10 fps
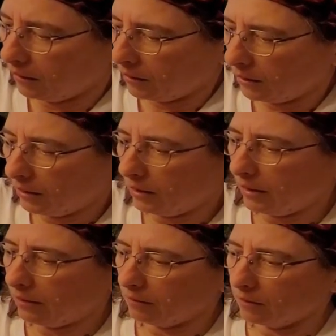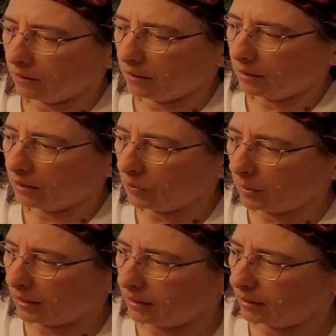And then later on in this
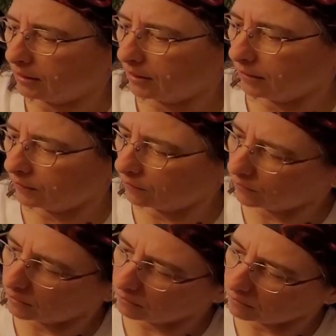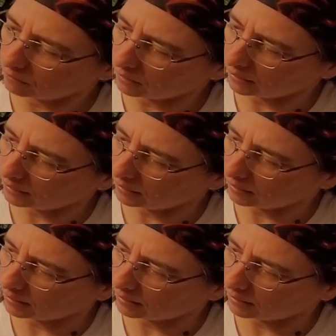planting, I'll have to figure out, like,